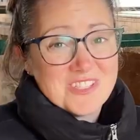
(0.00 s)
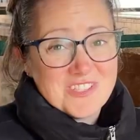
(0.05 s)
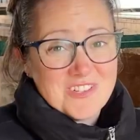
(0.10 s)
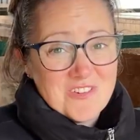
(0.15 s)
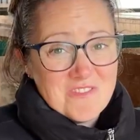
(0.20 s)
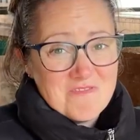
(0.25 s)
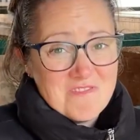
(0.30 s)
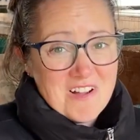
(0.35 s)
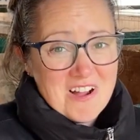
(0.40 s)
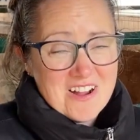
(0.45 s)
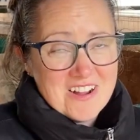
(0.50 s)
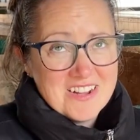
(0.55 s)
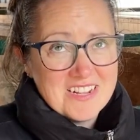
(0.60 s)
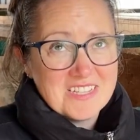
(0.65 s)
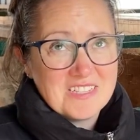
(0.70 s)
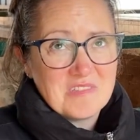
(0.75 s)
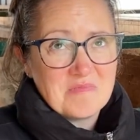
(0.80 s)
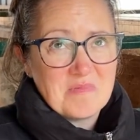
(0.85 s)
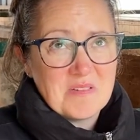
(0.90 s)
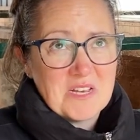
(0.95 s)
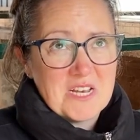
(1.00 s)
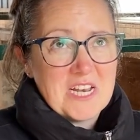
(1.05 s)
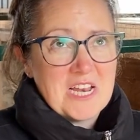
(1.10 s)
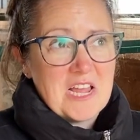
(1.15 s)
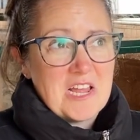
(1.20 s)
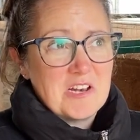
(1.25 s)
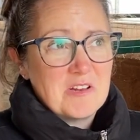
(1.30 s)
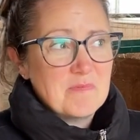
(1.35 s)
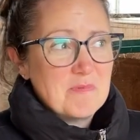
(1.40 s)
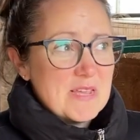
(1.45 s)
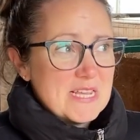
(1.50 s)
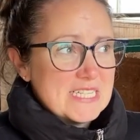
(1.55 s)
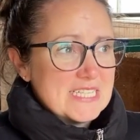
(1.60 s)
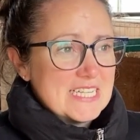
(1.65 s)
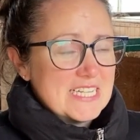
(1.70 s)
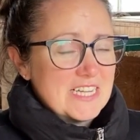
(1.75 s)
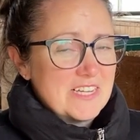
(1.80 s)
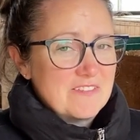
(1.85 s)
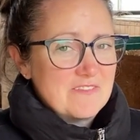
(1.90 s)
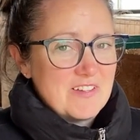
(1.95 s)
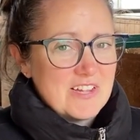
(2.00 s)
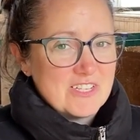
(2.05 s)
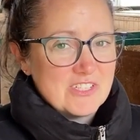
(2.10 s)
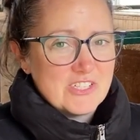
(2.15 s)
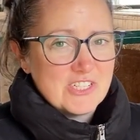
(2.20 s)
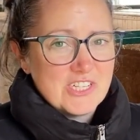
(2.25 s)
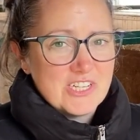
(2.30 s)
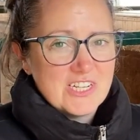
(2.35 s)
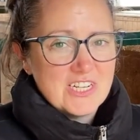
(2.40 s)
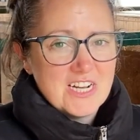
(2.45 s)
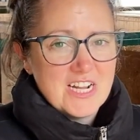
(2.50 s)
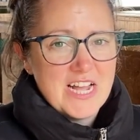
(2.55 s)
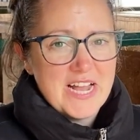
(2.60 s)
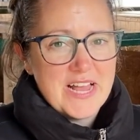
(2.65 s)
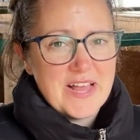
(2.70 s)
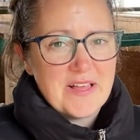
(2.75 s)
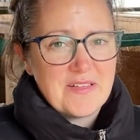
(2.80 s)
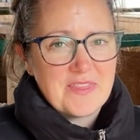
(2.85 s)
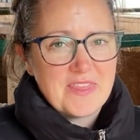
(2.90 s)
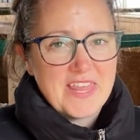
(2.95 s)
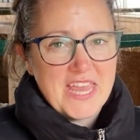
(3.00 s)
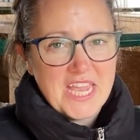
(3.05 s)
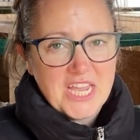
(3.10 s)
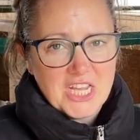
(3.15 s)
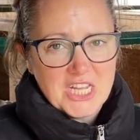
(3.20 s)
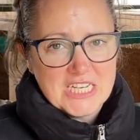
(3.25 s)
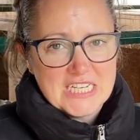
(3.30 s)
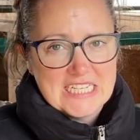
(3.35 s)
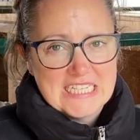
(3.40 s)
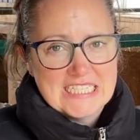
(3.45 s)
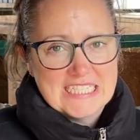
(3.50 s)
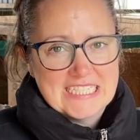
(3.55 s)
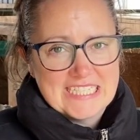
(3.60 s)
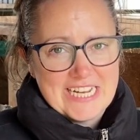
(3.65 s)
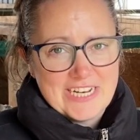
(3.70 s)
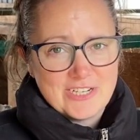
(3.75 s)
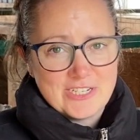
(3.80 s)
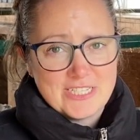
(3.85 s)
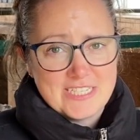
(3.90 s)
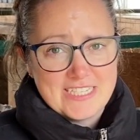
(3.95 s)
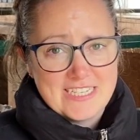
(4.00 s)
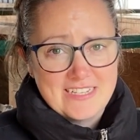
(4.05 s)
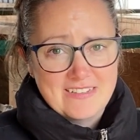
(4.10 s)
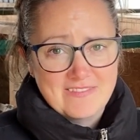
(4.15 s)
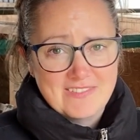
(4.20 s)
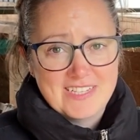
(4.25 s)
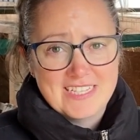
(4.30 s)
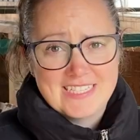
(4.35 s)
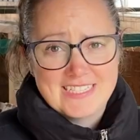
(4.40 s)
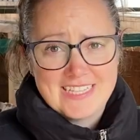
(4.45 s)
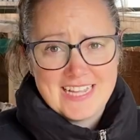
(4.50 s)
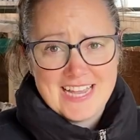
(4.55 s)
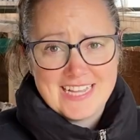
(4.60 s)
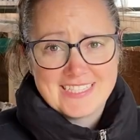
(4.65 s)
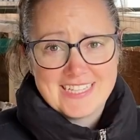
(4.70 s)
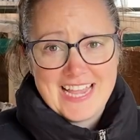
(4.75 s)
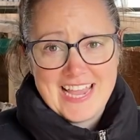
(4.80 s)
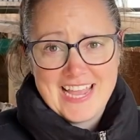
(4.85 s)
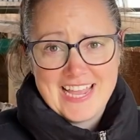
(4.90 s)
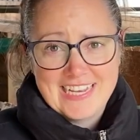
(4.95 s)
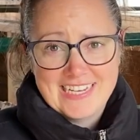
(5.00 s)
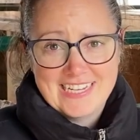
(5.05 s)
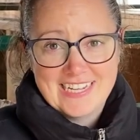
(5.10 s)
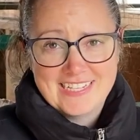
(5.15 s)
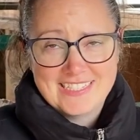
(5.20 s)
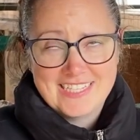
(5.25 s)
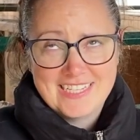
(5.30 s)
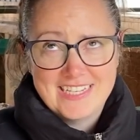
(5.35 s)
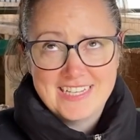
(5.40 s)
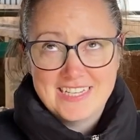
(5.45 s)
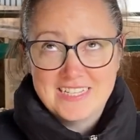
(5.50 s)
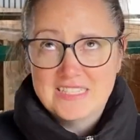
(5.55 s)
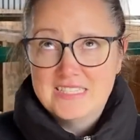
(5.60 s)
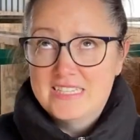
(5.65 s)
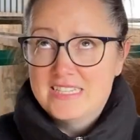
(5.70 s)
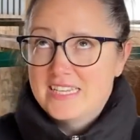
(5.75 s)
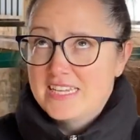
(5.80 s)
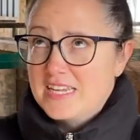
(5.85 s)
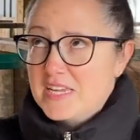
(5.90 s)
So far, it's been an amazing adventure. Uh, thank goodness Steader Steve is as handy as he is.